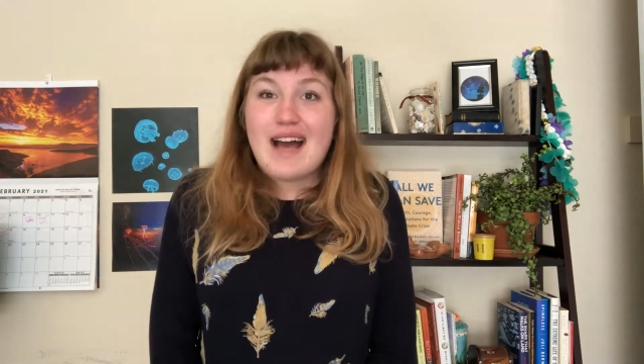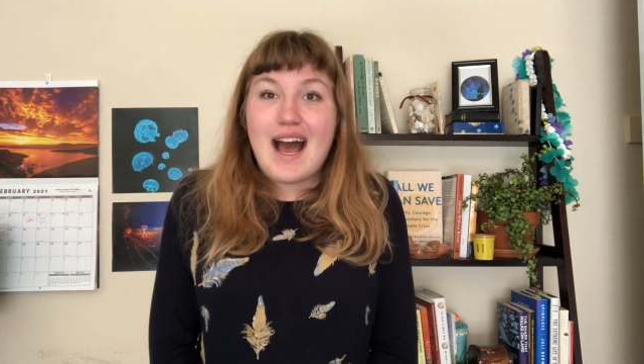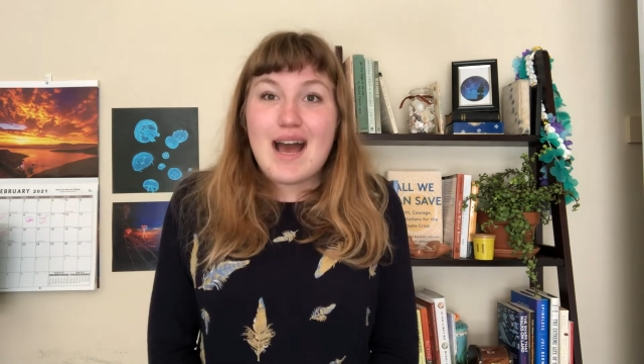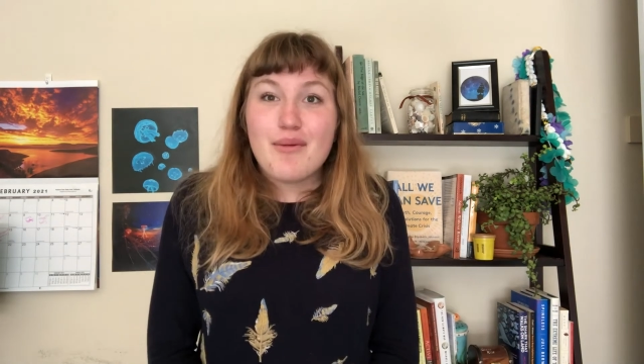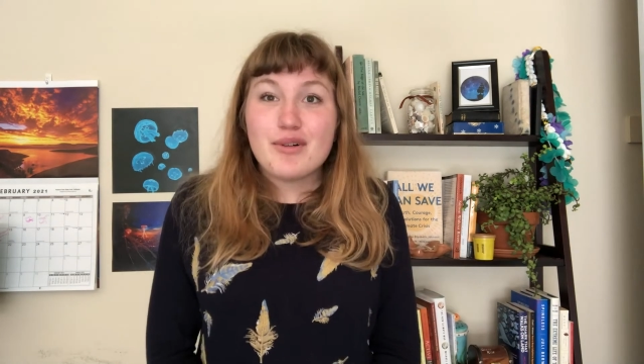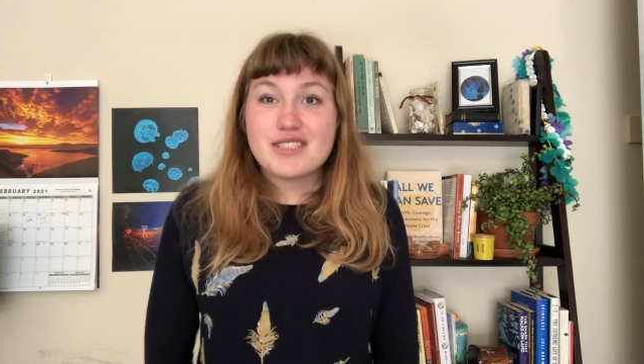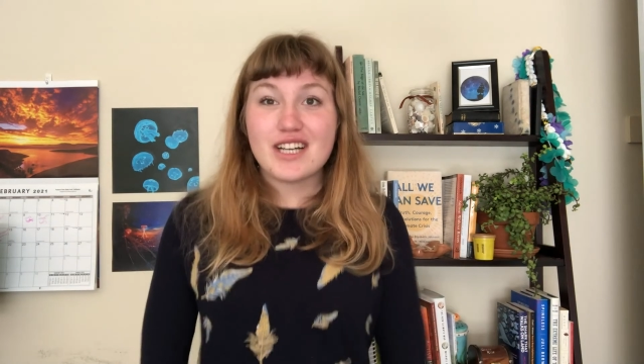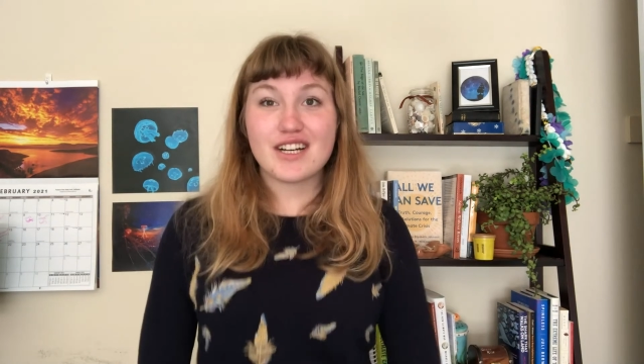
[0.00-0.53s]

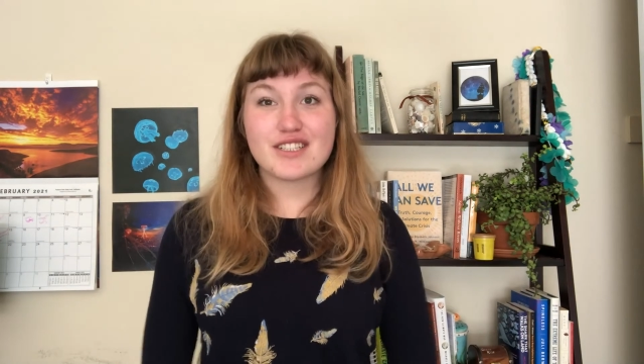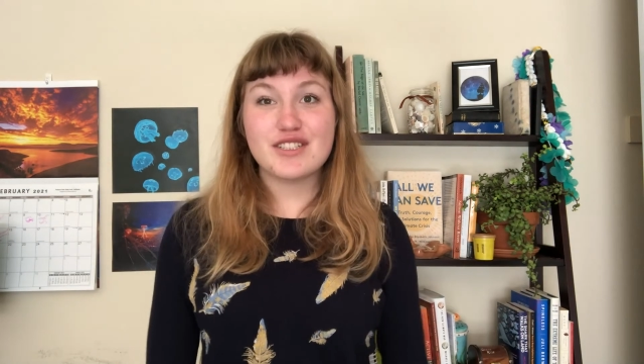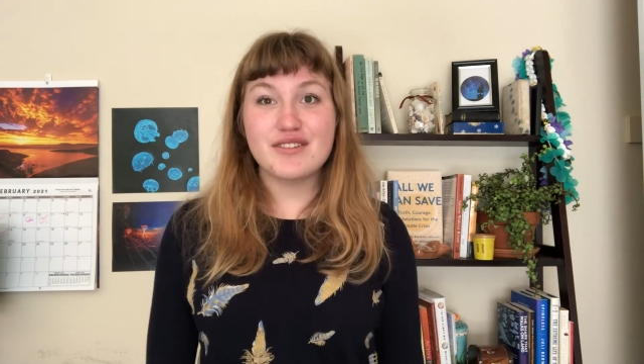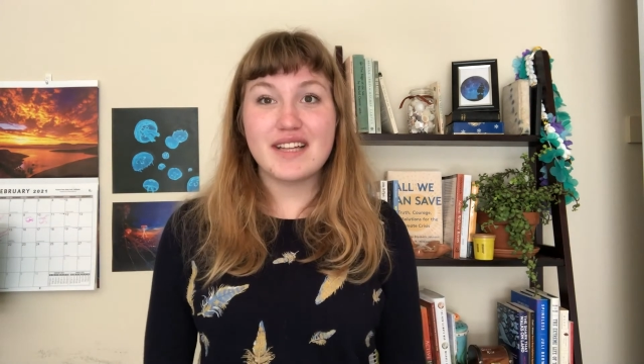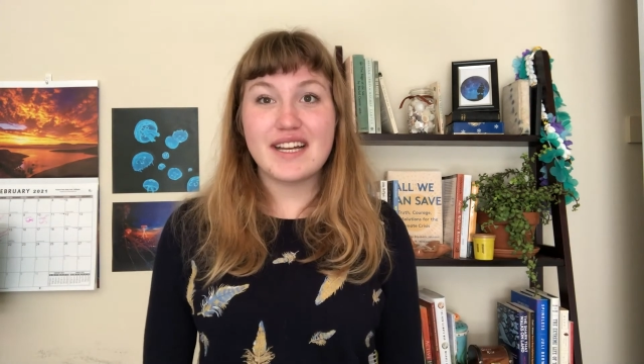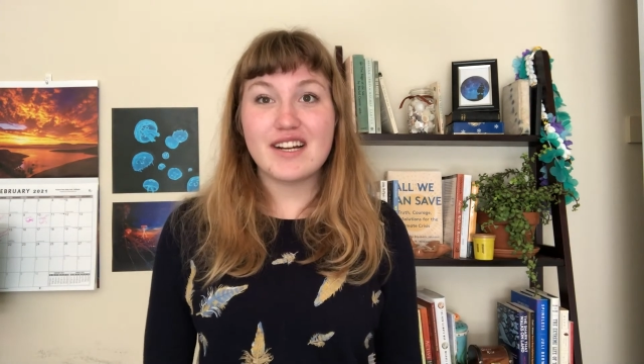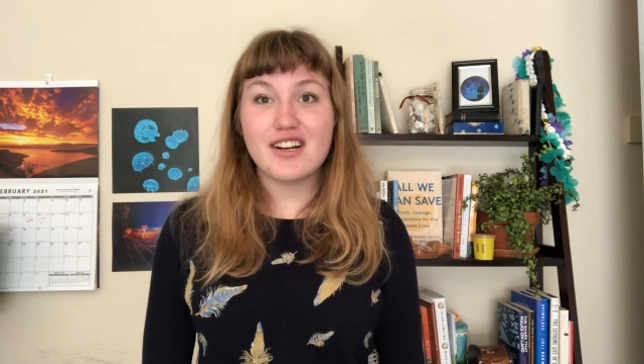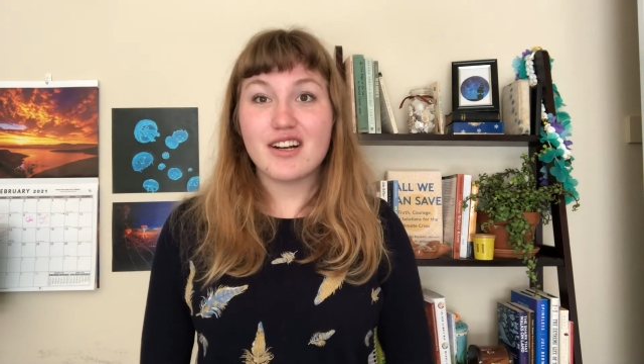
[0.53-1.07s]
I will talk to you
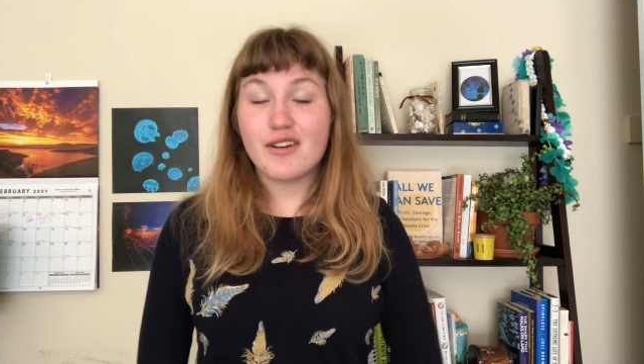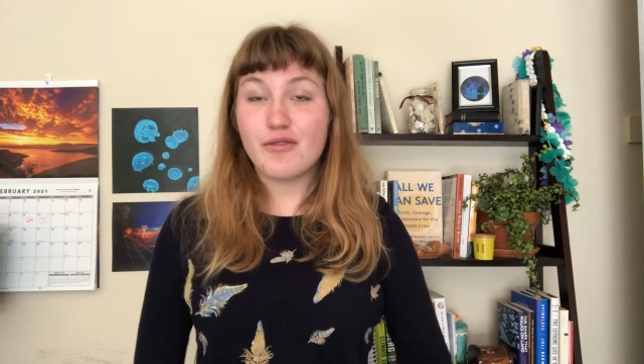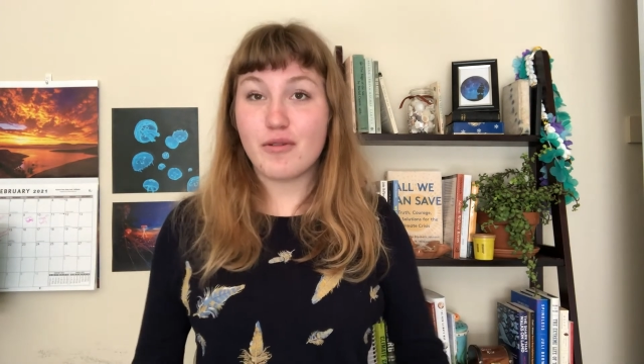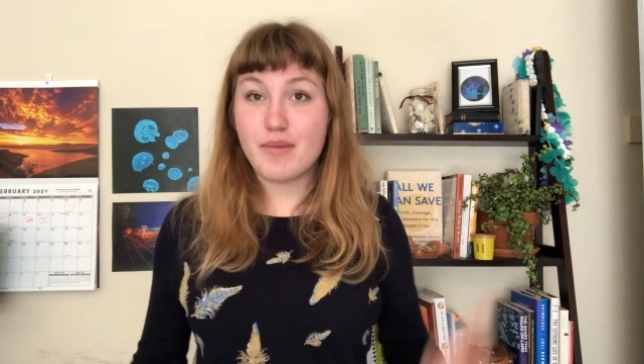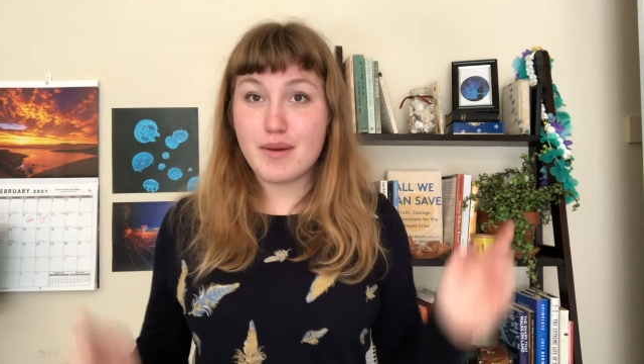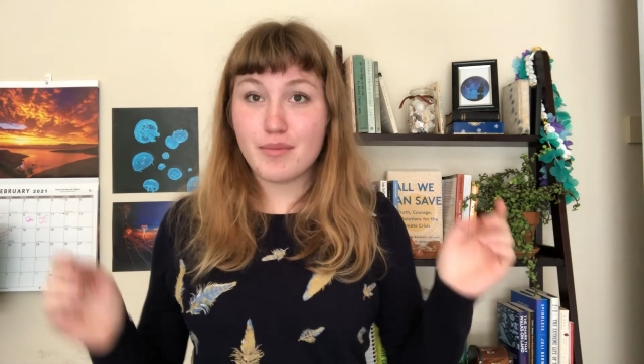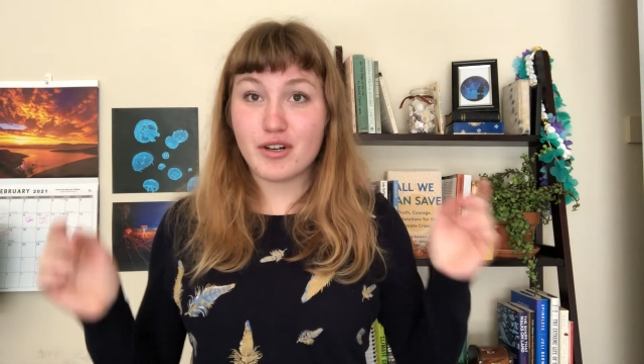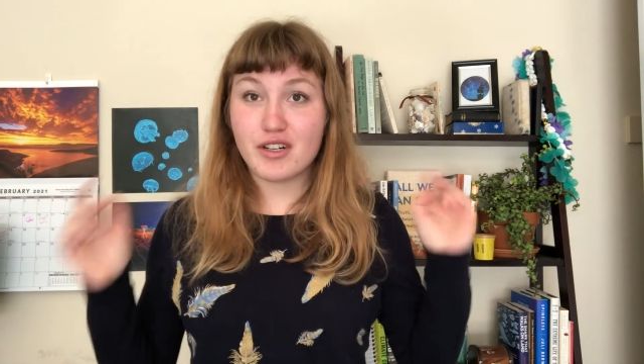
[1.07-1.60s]
later.
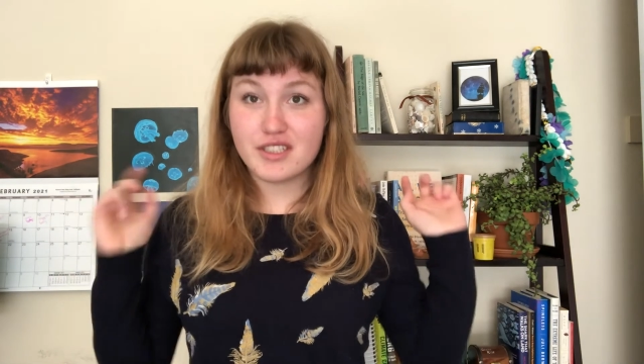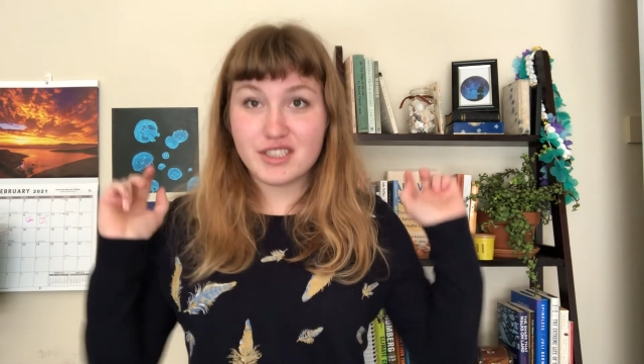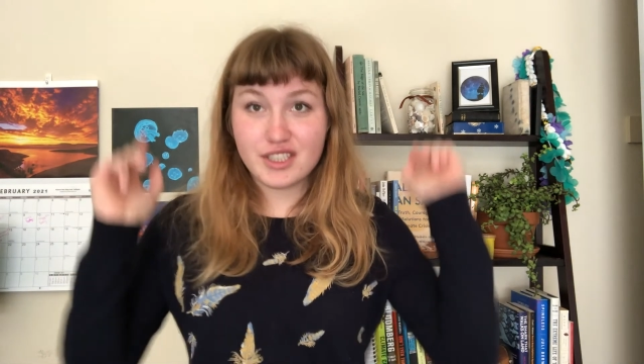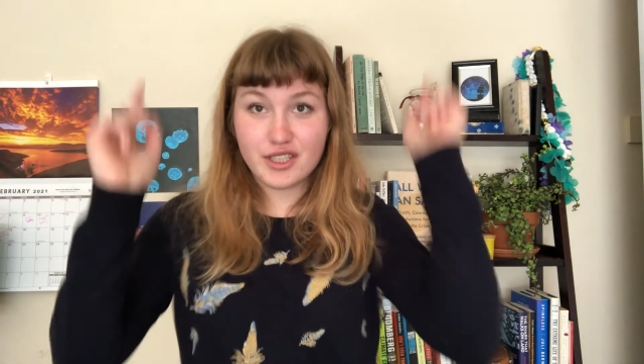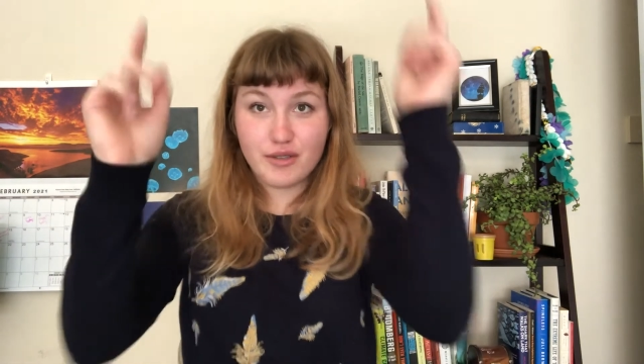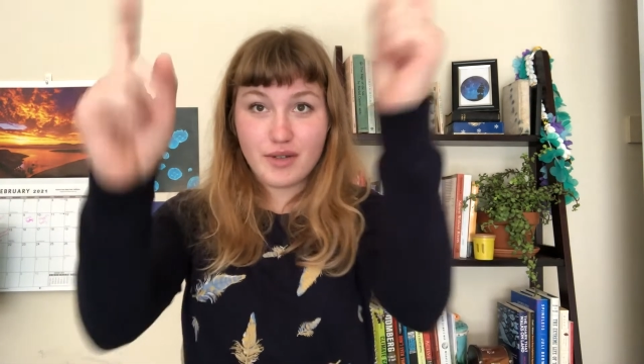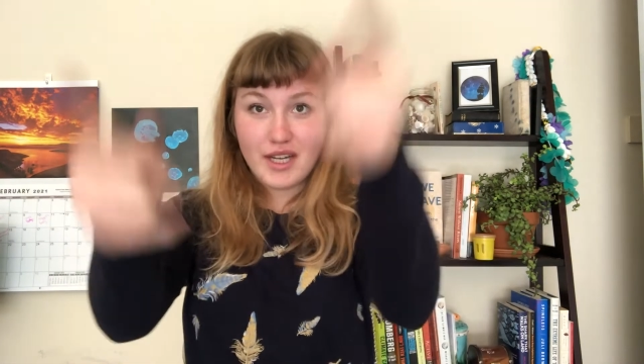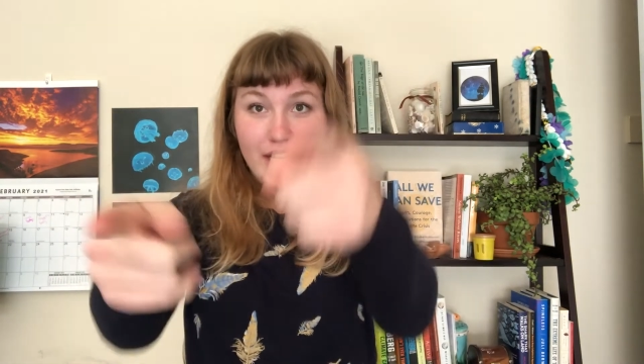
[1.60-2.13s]
Remember
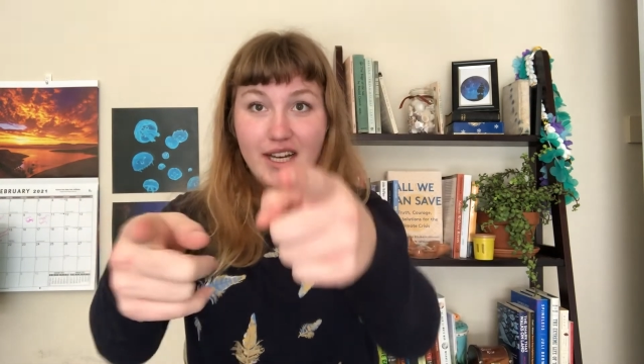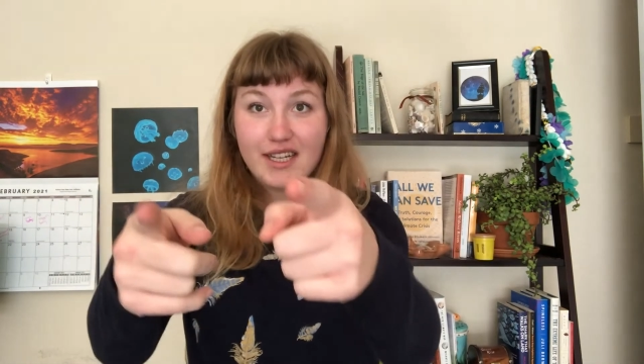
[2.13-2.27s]
to